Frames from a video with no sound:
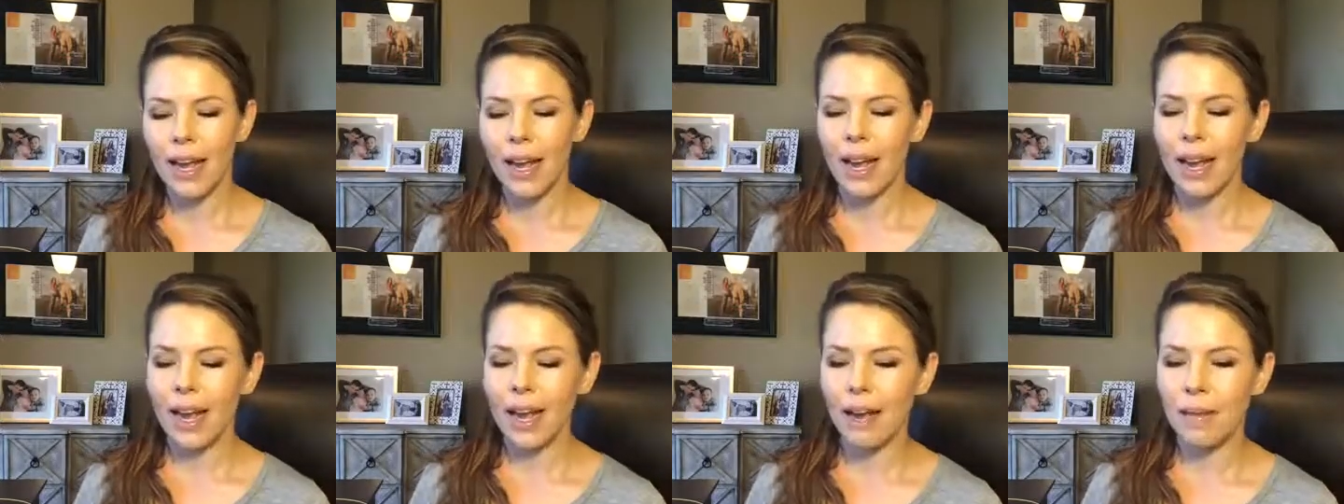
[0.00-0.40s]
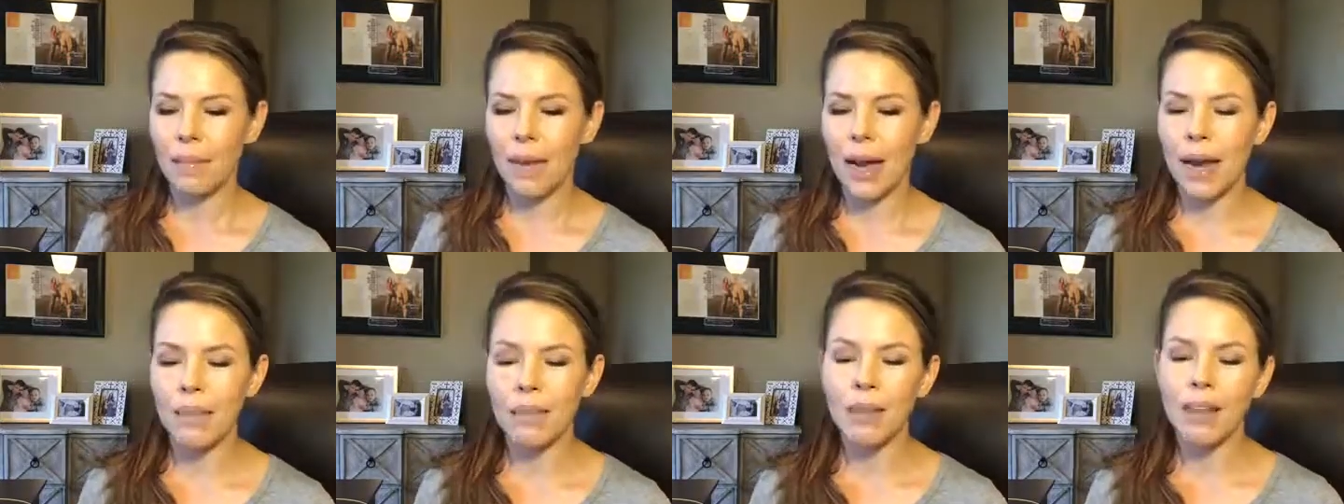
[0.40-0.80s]

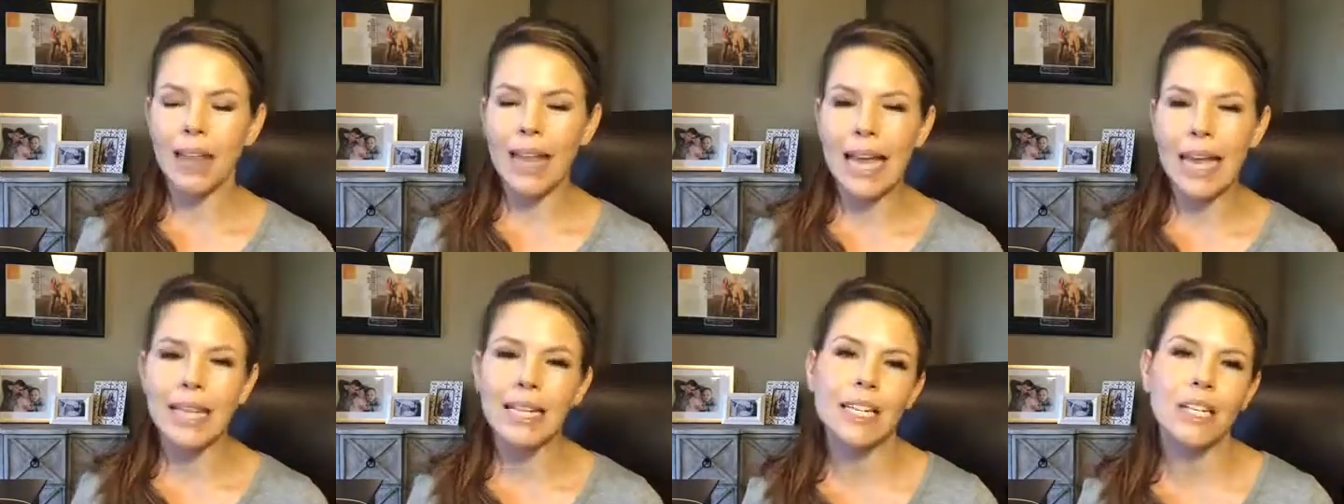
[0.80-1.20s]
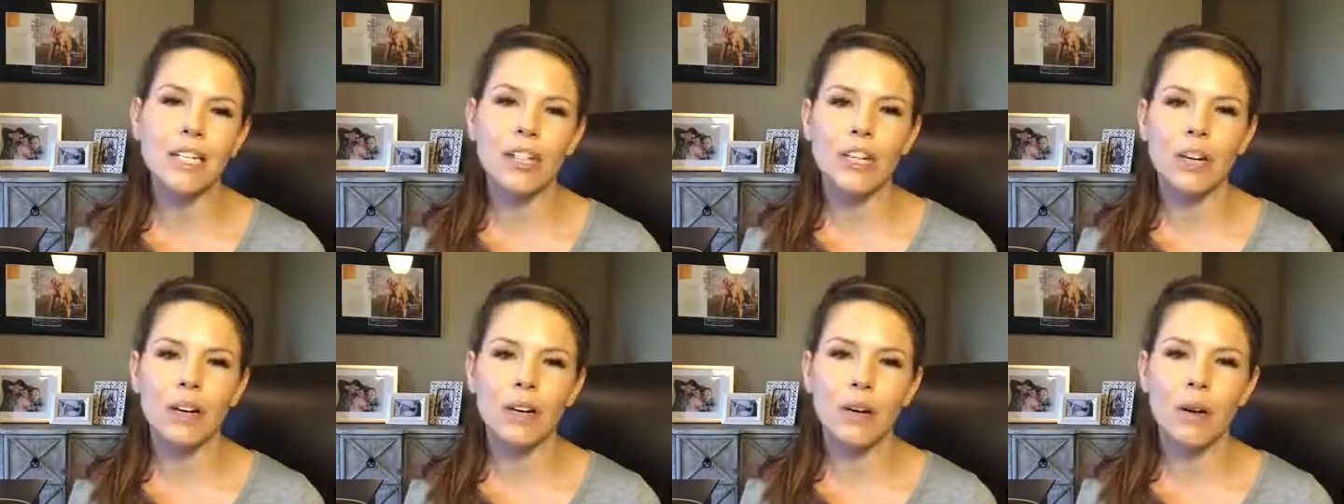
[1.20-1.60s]
I plan to
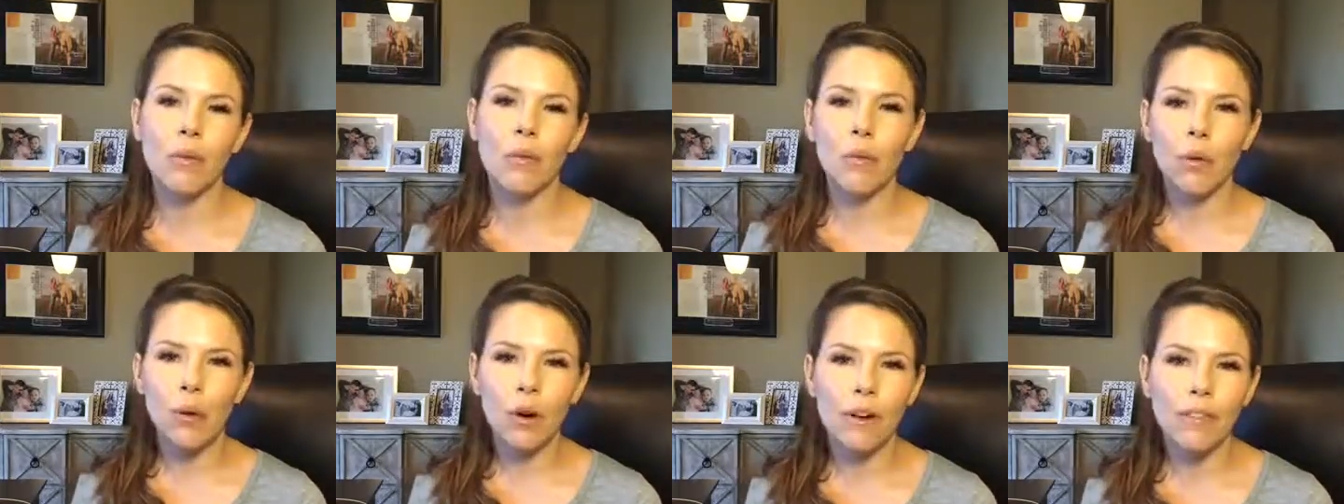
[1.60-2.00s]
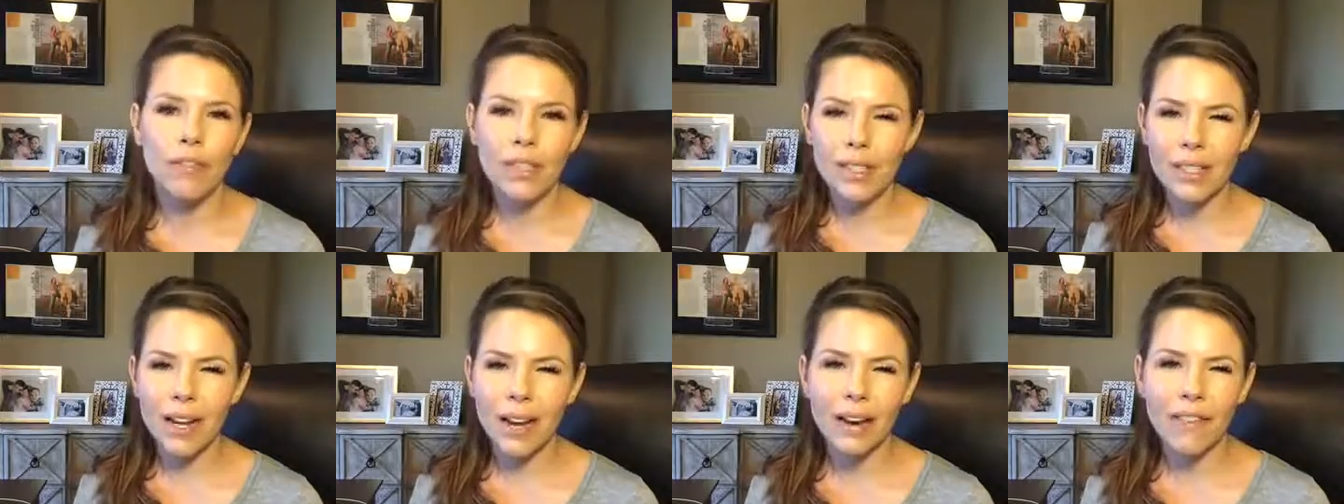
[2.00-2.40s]
share more of
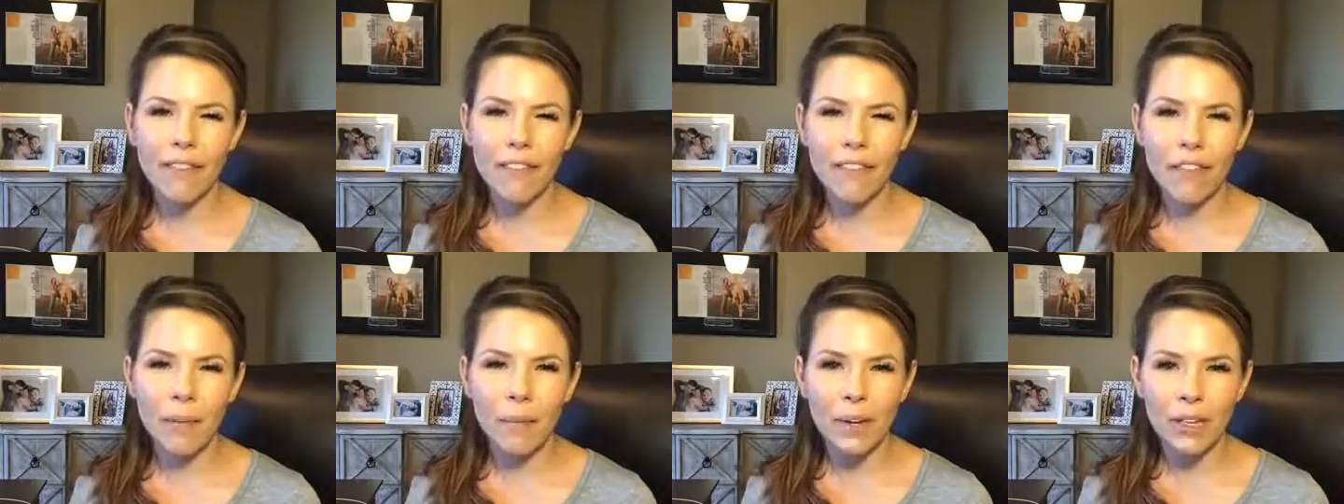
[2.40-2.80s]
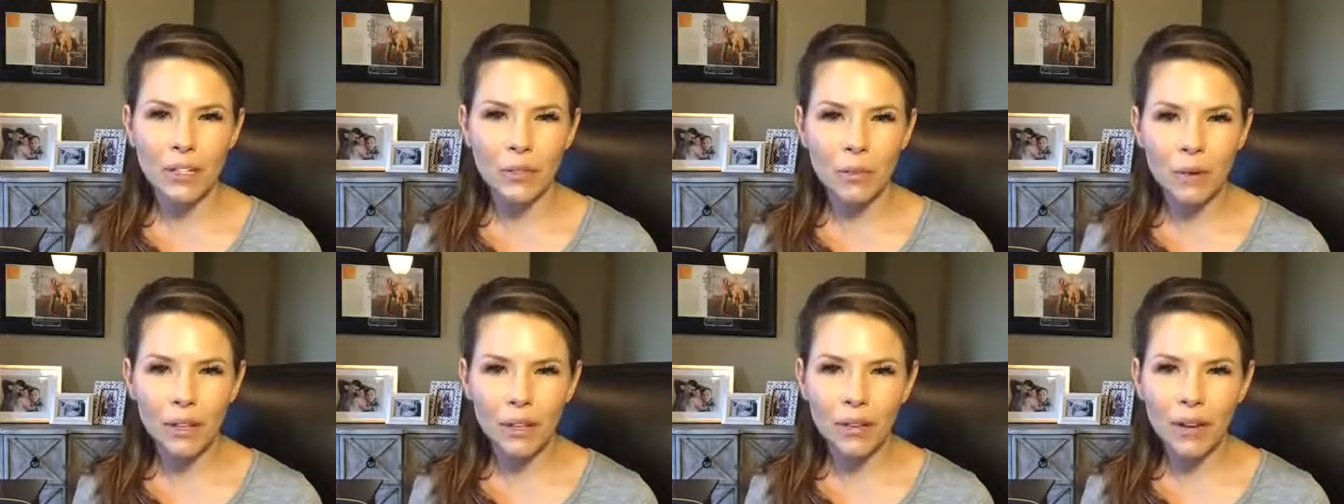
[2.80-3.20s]
this kind of information
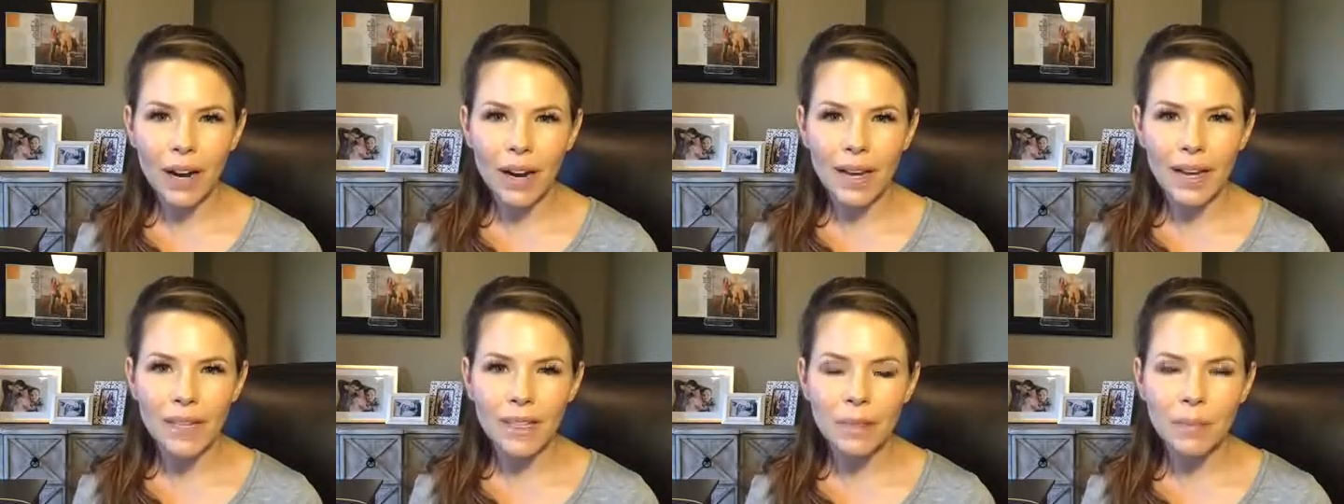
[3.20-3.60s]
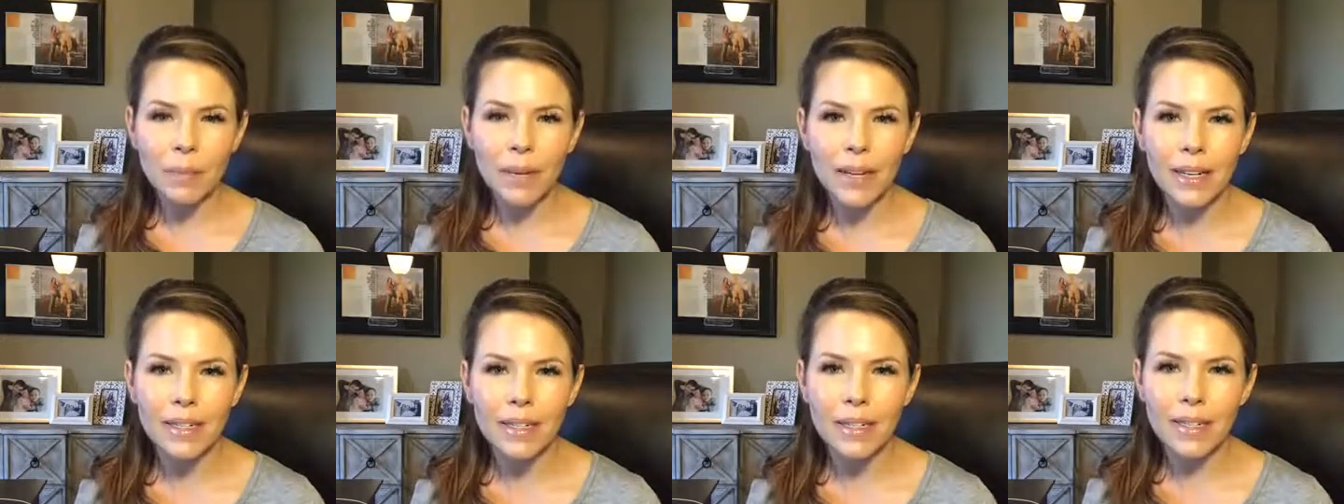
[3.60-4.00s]
with you guys
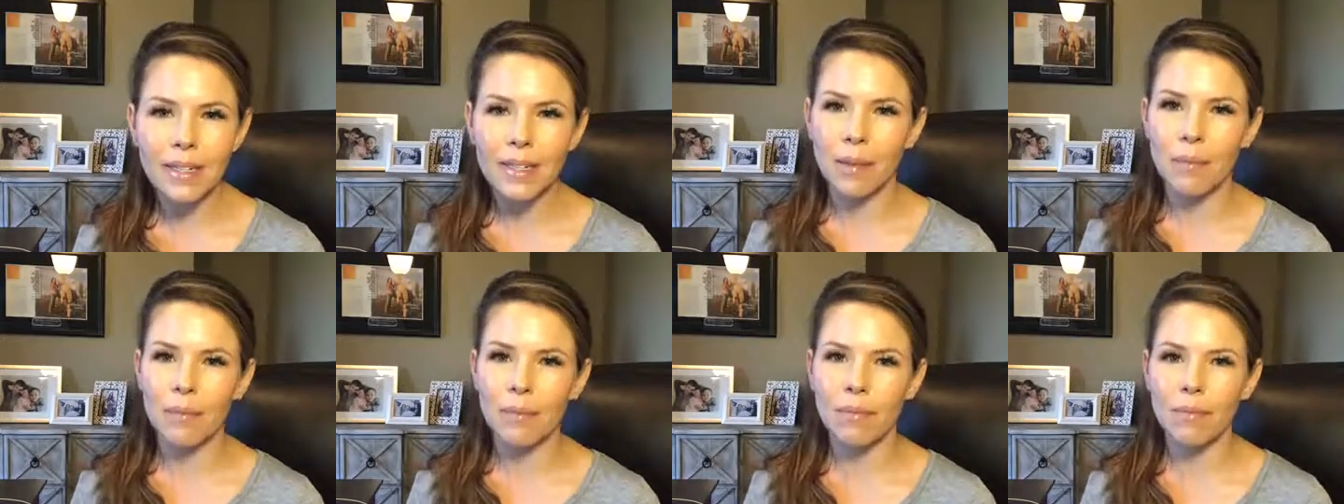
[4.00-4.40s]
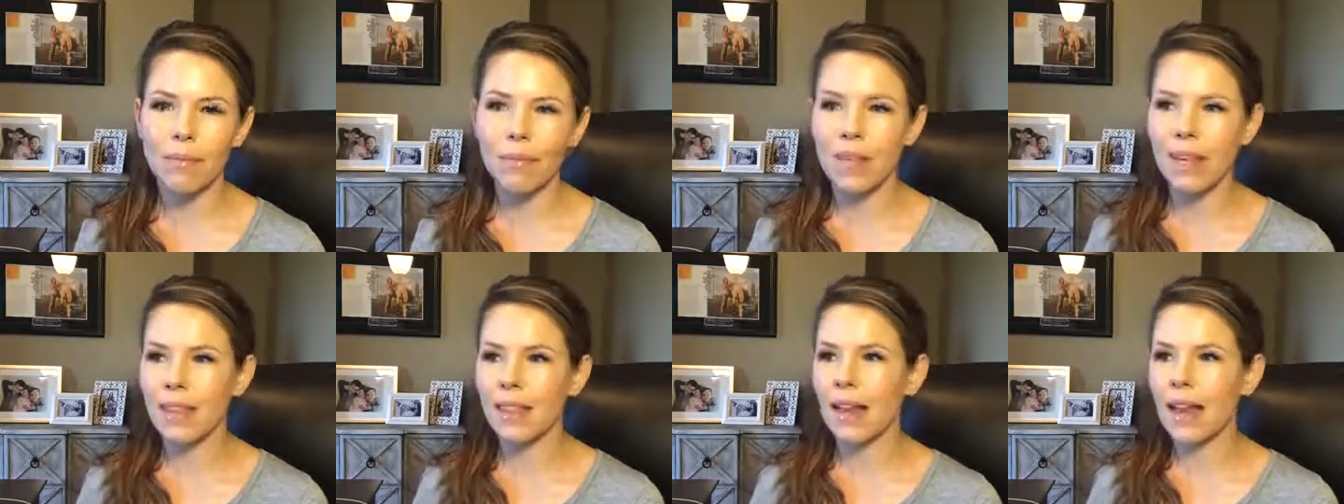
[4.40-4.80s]
because it's
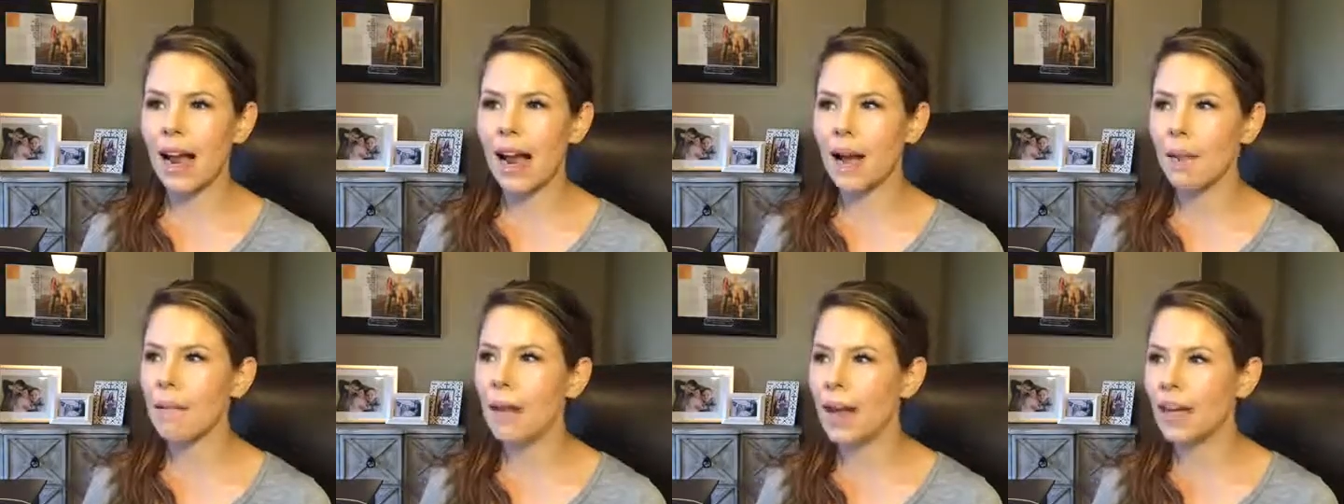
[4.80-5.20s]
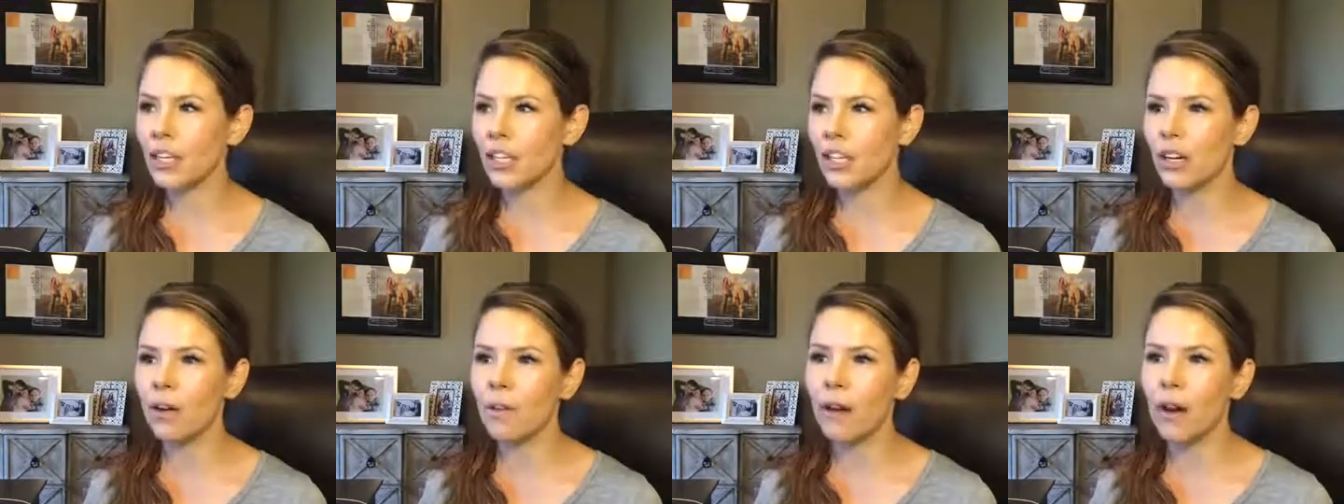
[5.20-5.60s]
something that I'm
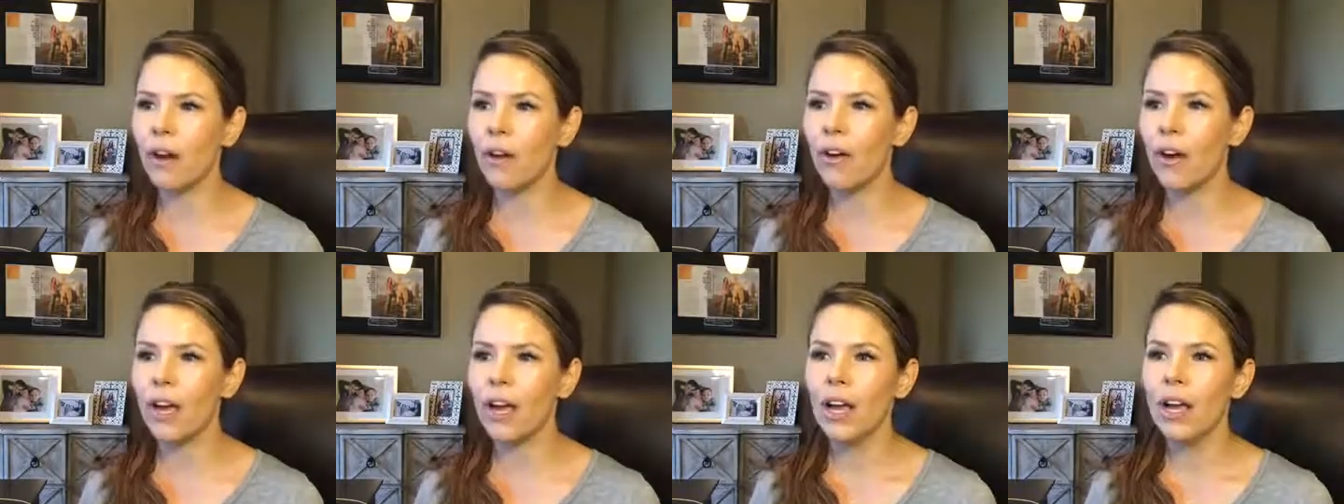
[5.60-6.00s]
passionate about,